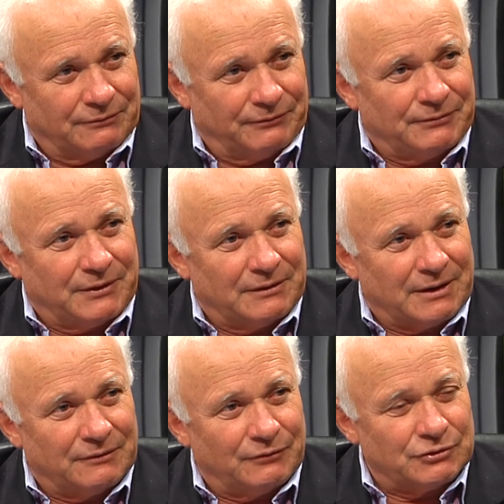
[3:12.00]
the
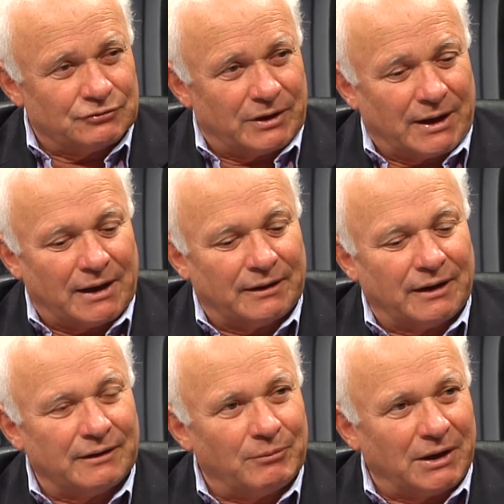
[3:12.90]
50th anniversary car.
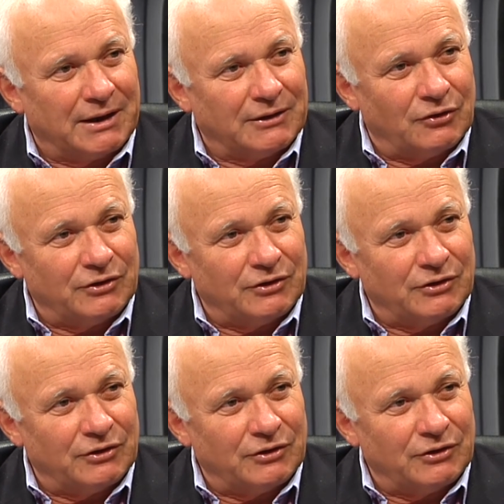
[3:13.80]
Now, they're making